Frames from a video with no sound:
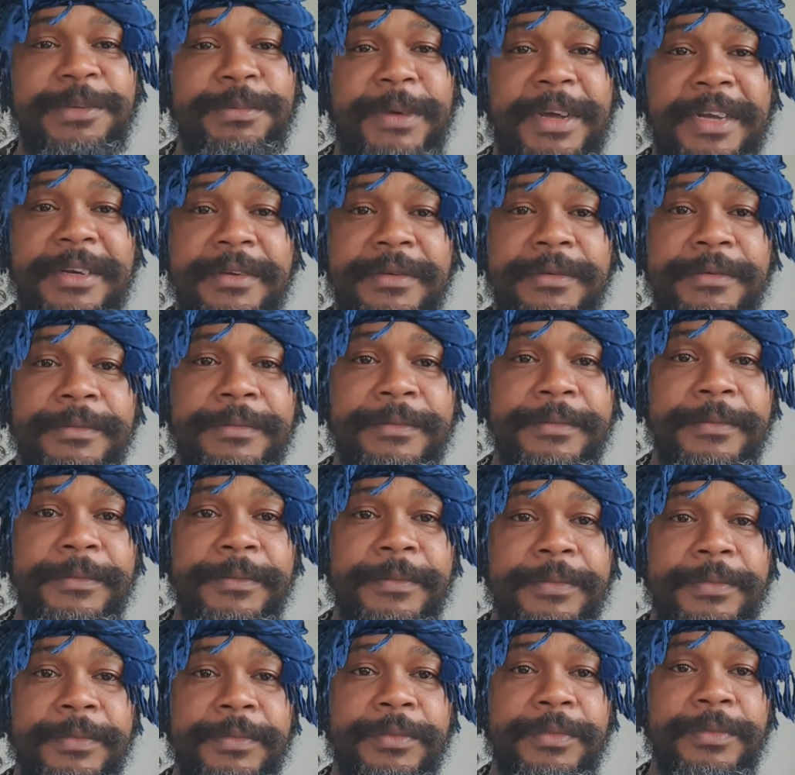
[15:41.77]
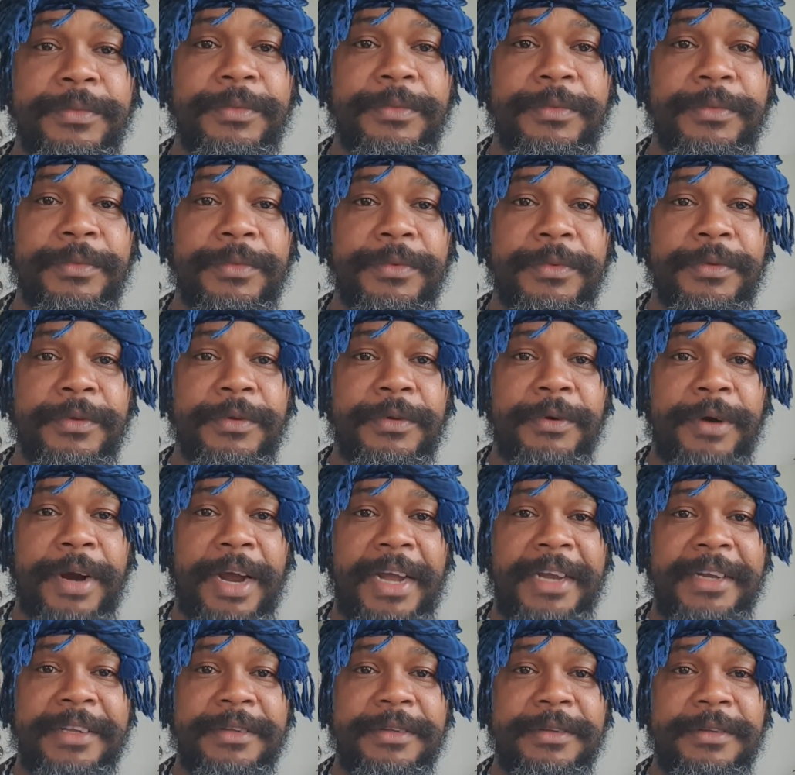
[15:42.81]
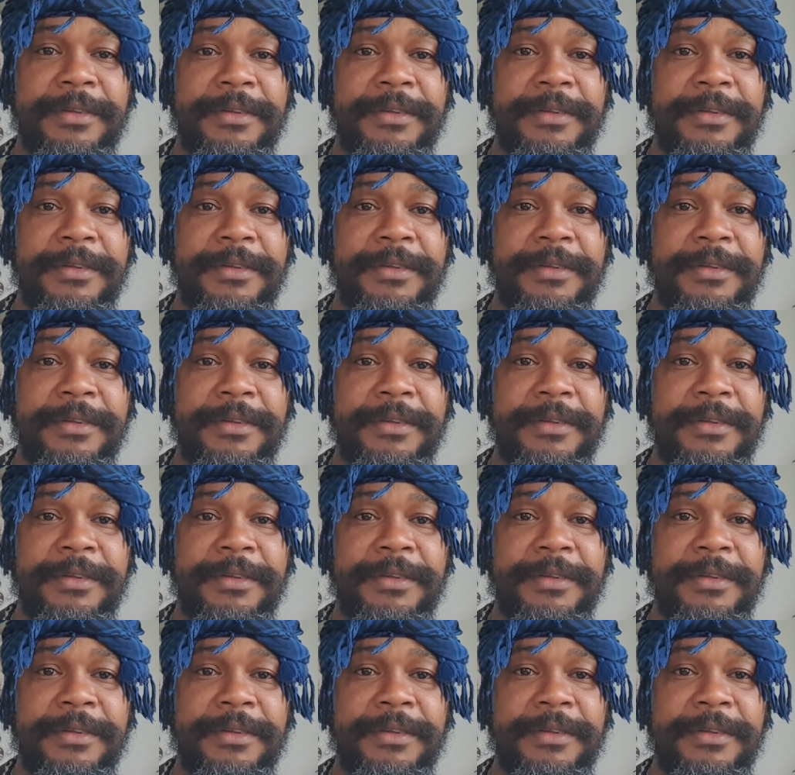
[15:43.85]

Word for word: man. Right?